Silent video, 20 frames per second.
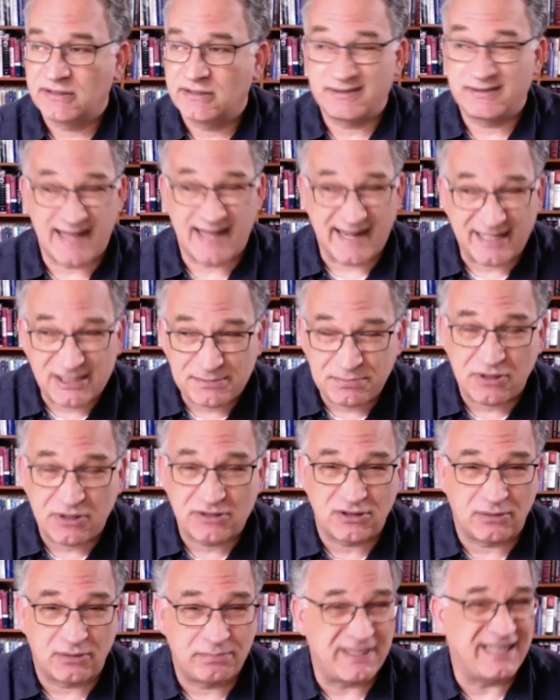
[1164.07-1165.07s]

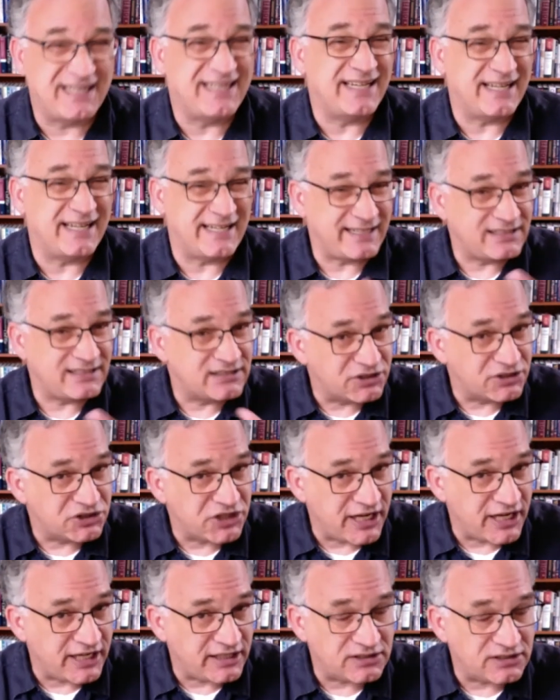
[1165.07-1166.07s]
Textbooks are beginning to
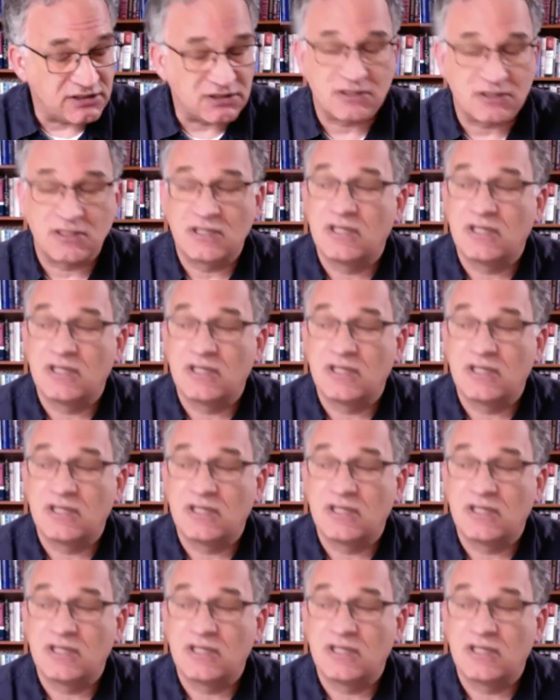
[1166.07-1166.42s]
change.